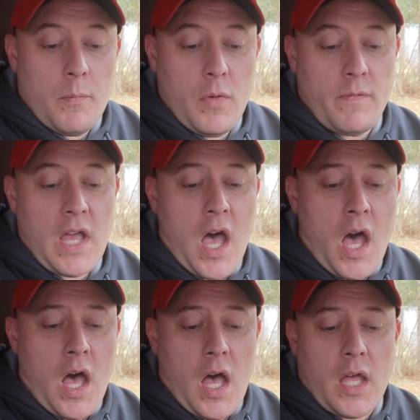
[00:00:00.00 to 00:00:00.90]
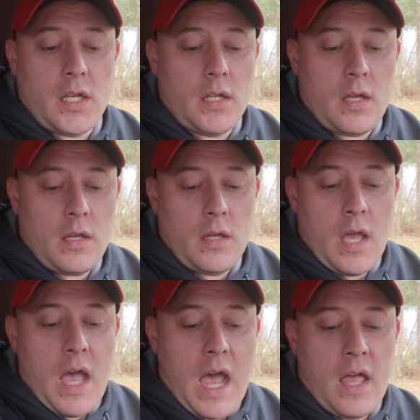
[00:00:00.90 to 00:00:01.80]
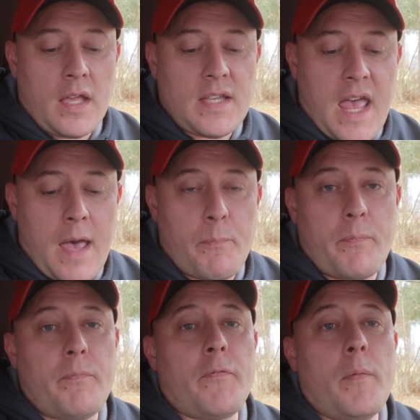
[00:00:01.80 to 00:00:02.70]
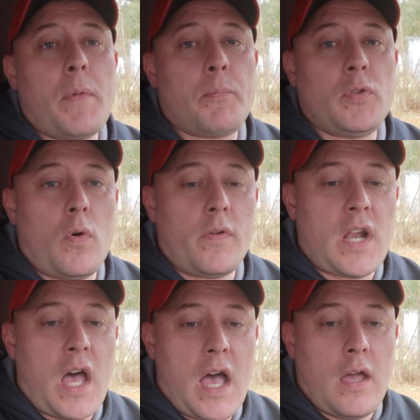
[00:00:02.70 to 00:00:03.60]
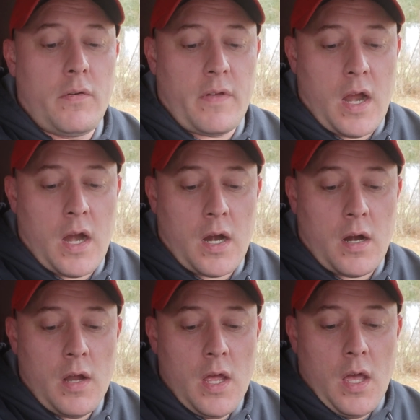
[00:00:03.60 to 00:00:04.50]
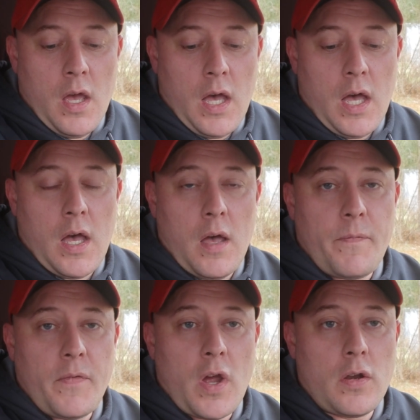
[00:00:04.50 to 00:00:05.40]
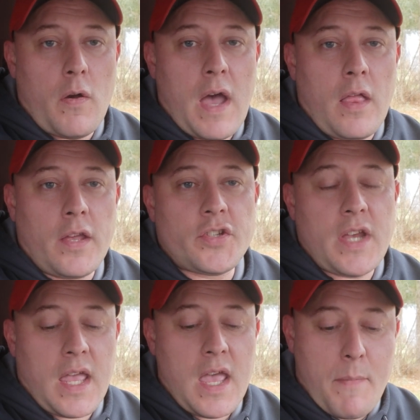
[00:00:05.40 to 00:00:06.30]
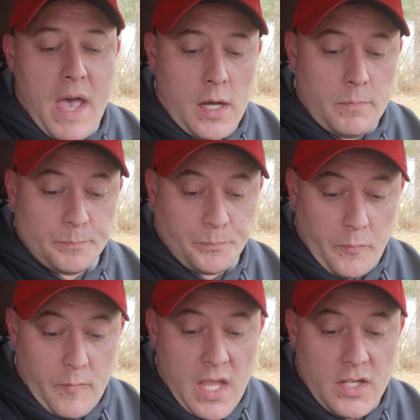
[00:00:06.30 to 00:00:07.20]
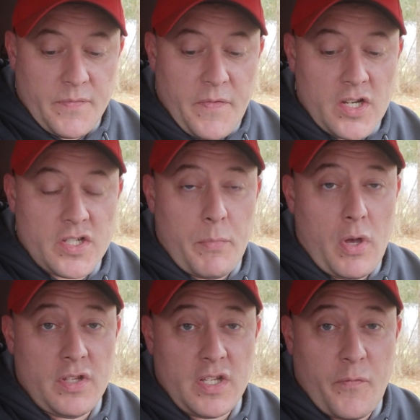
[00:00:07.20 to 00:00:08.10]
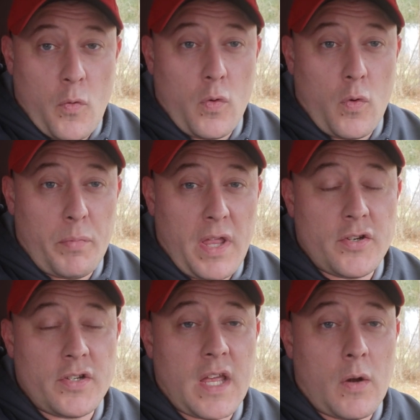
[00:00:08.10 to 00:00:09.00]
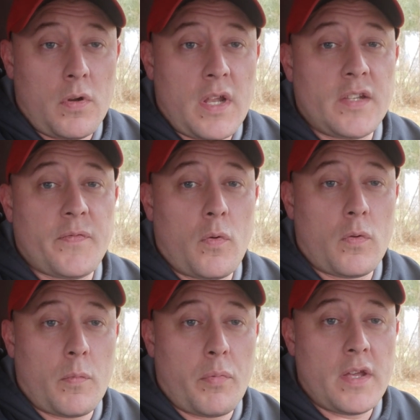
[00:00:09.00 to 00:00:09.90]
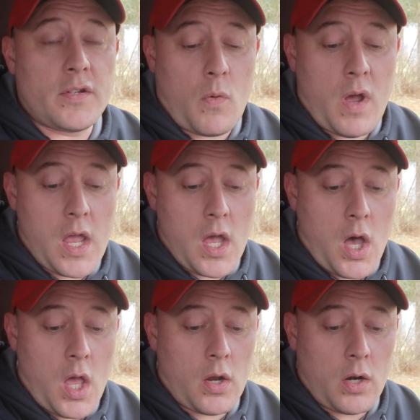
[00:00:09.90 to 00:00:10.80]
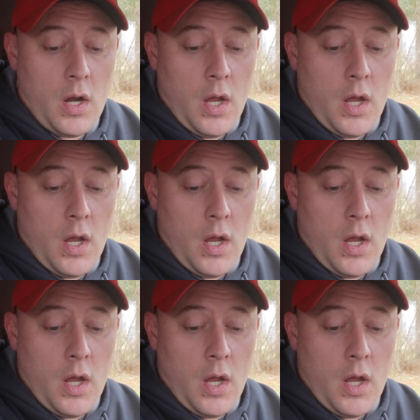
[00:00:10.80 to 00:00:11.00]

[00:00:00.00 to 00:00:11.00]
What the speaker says: Moving on, Alex Hepp from up northern Ohio here. If you don't know Alex, check him out. He just finished building this 4-door Blazer. He's got a real nice 4-door Blazer, white in color.